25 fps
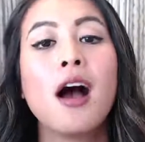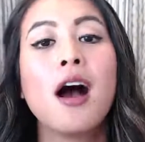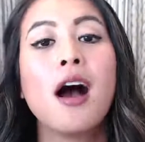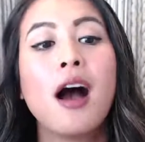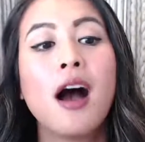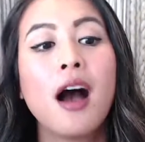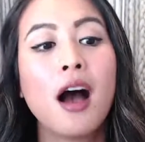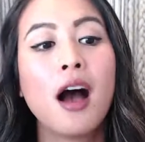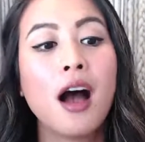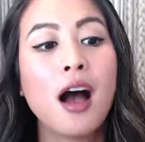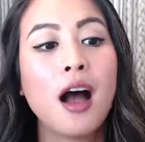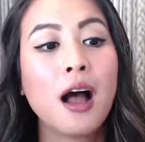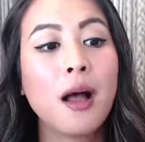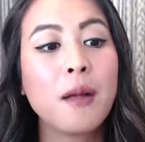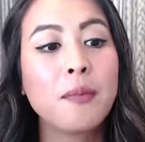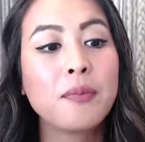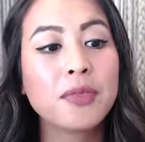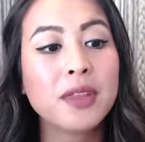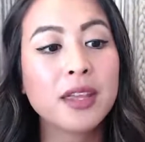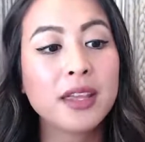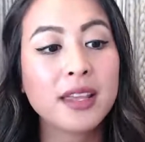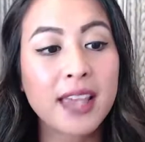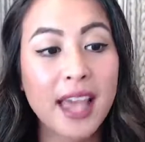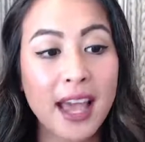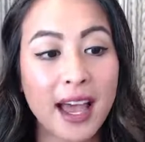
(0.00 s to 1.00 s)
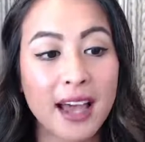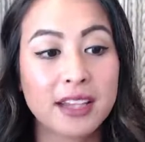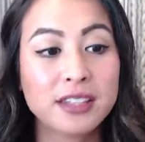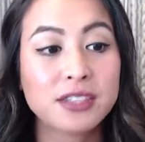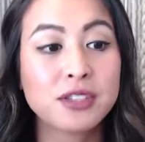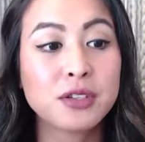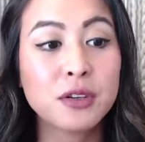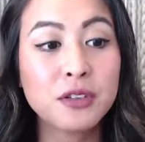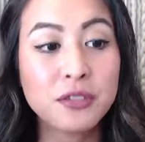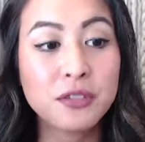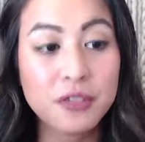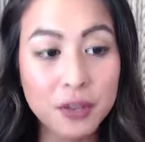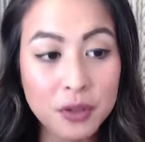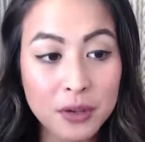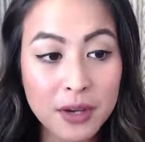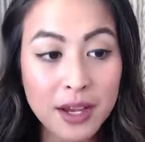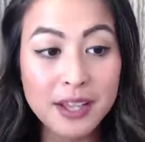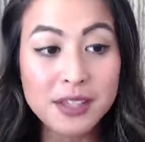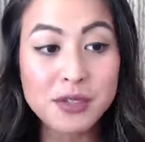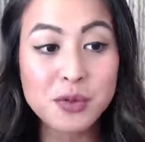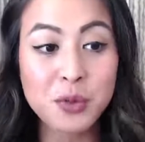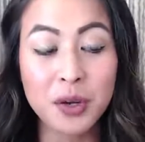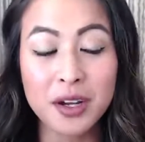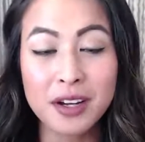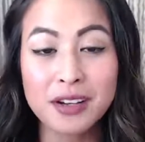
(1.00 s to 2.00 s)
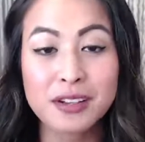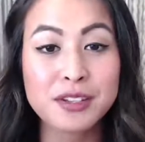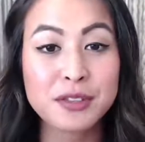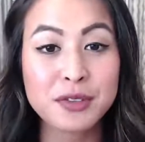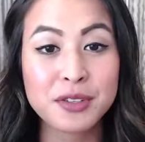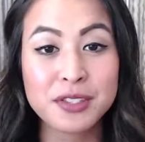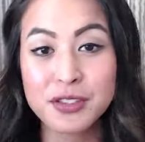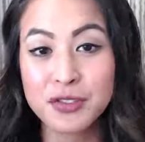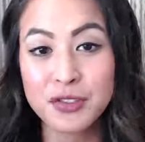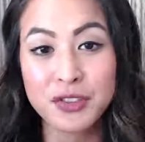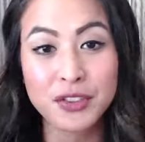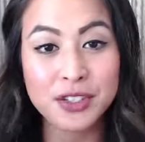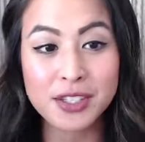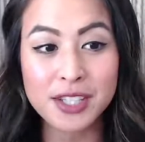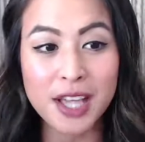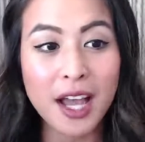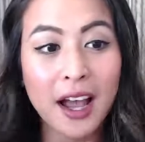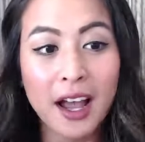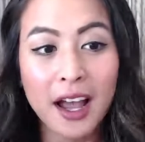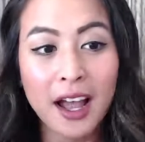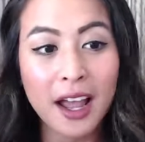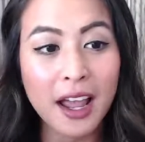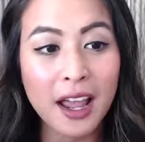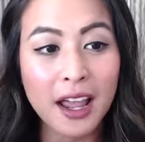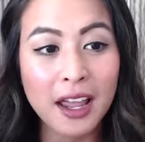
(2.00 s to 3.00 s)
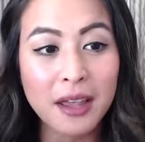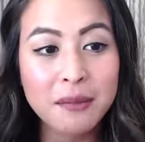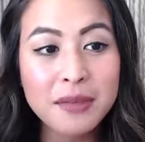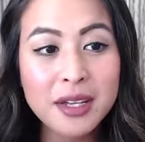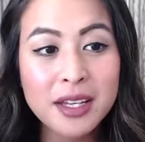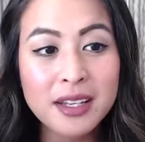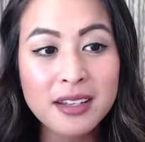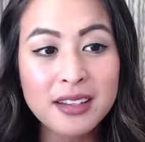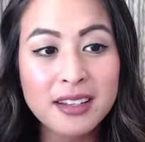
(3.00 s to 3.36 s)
Yeah, so if you guys want to do this full time,